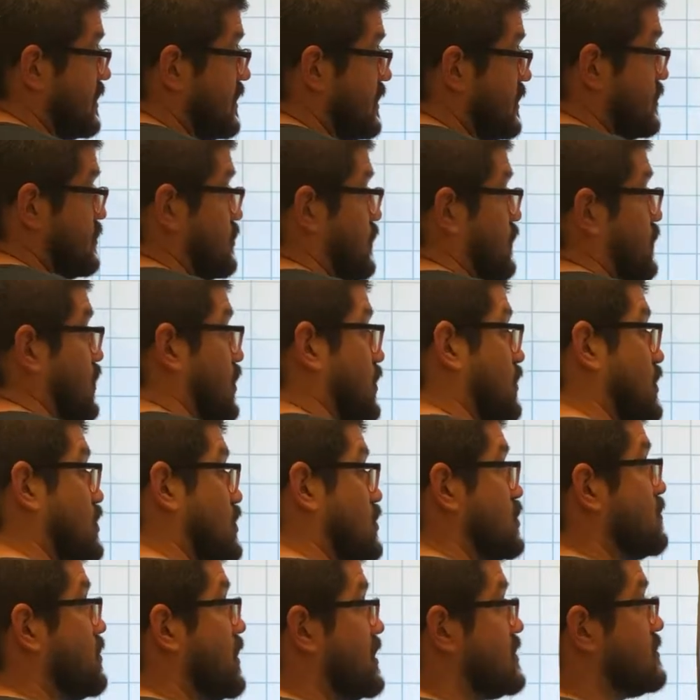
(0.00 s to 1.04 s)
So if the original
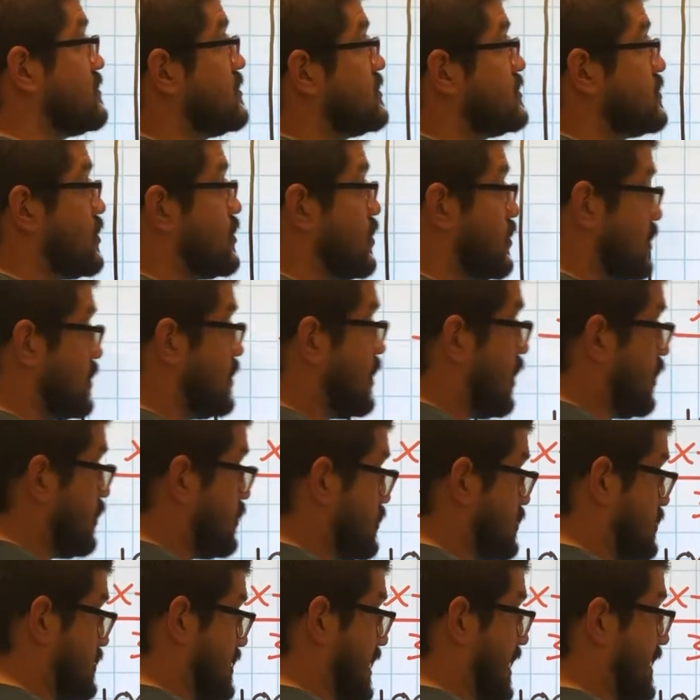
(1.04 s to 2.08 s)
price was
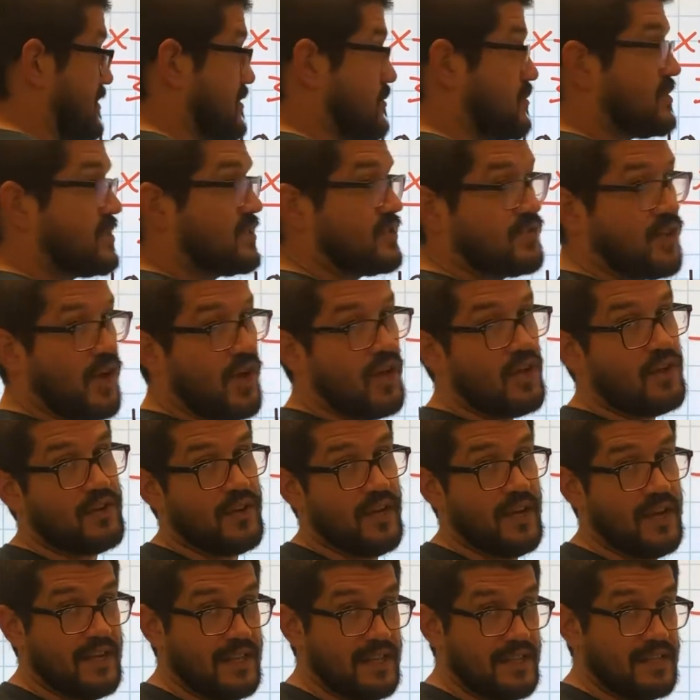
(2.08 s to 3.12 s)
$30, taxes was
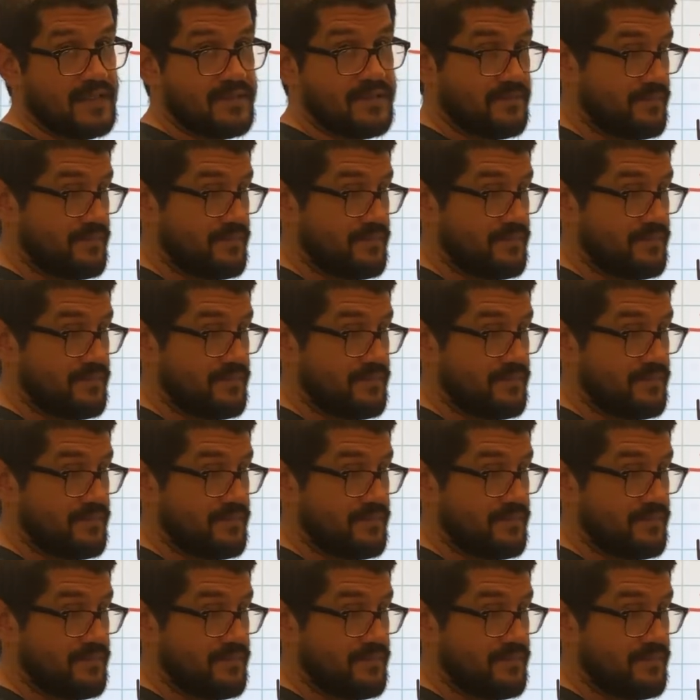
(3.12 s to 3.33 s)
$1.80.